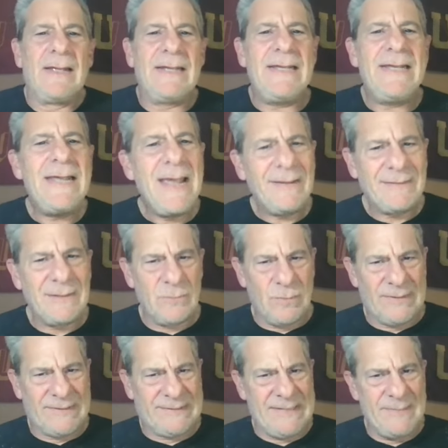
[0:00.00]
He
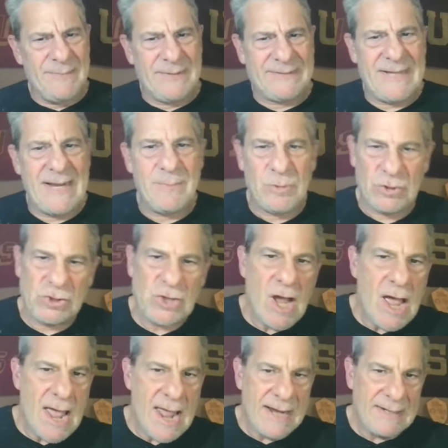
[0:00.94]
hasn't received the same
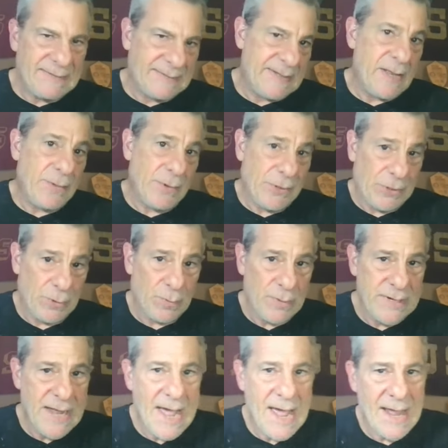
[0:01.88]
shine as the other
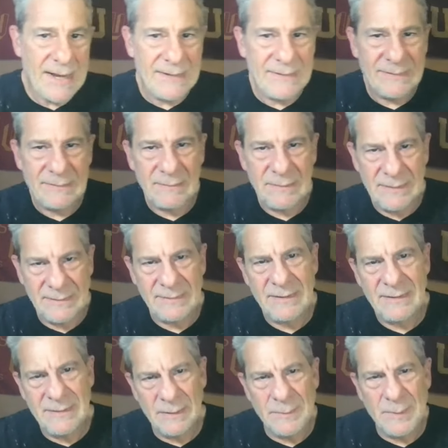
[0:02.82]
three guys.
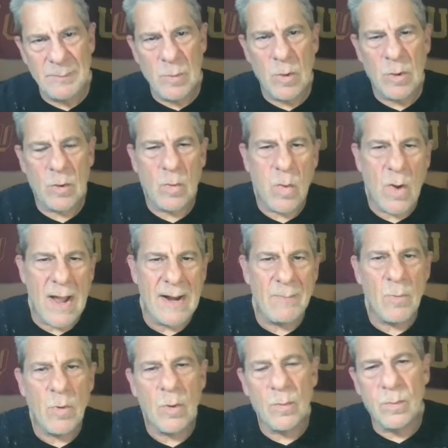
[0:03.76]
He's a little bit more
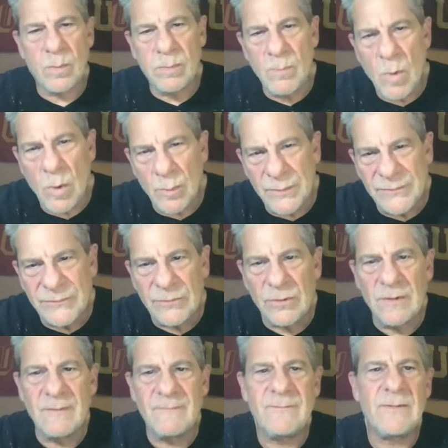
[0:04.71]
quiet, more
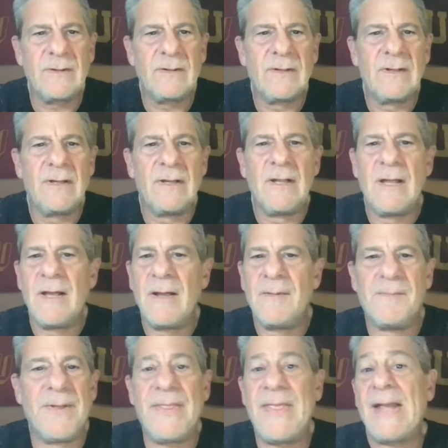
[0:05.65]
reserved.
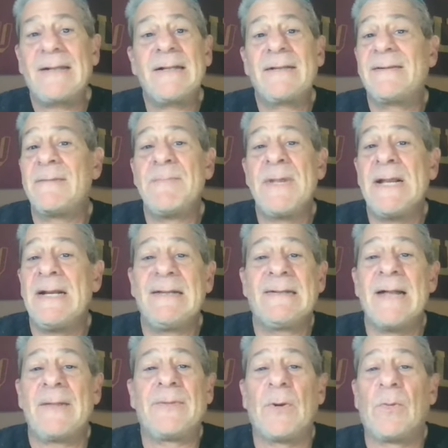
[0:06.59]
But that doesn't mean
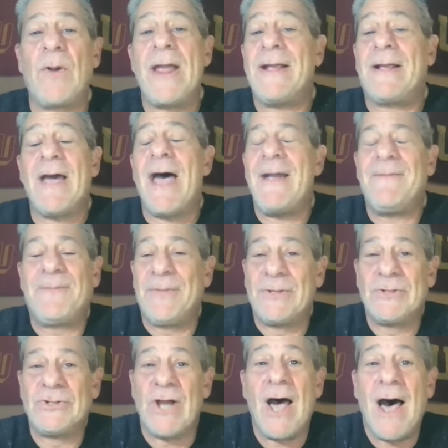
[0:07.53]
he's not the right guy for
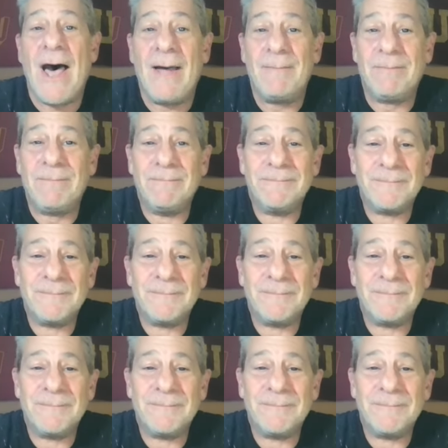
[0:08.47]
the job.